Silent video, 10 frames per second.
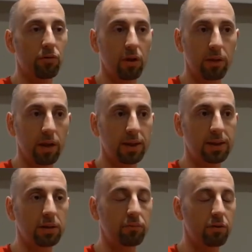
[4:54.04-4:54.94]
Those are the
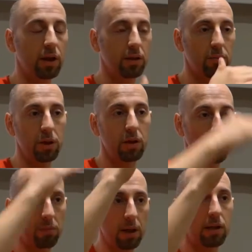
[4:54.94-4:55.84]
extremes, right? The
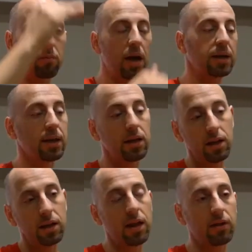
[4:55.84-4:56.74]
minimum and the max. And he
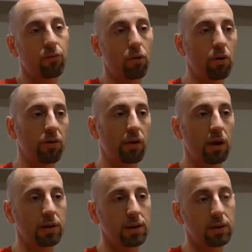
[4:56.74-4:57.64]
did that for all
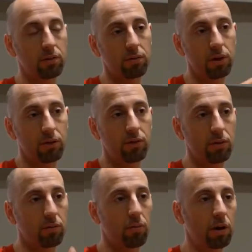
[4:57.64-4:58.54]
sizes. So
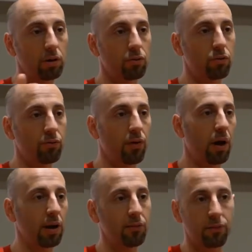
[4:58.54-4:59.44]
0, 1, 2,
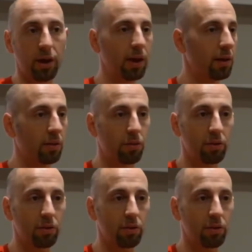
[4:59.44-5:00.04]
5, 8,